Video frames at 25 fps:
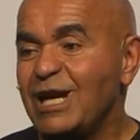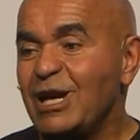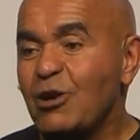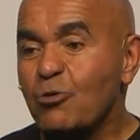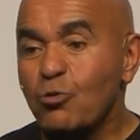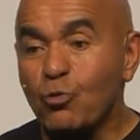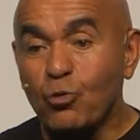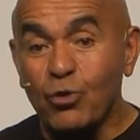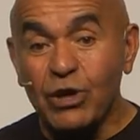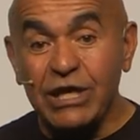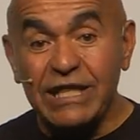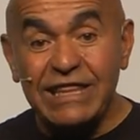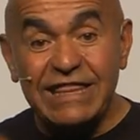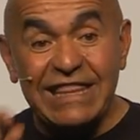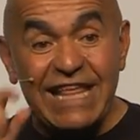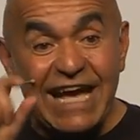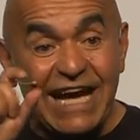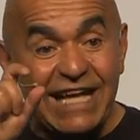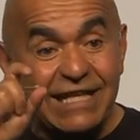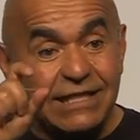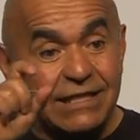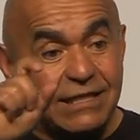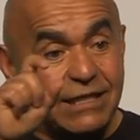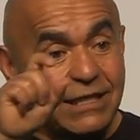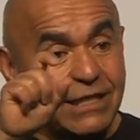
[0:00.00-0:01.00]
With
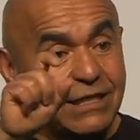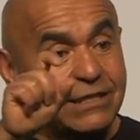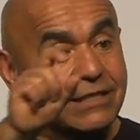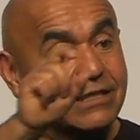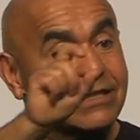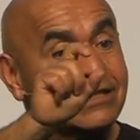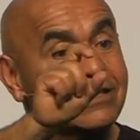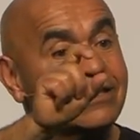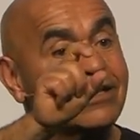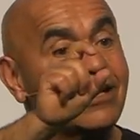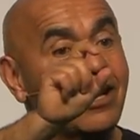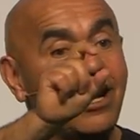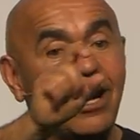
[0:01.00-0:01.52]
that little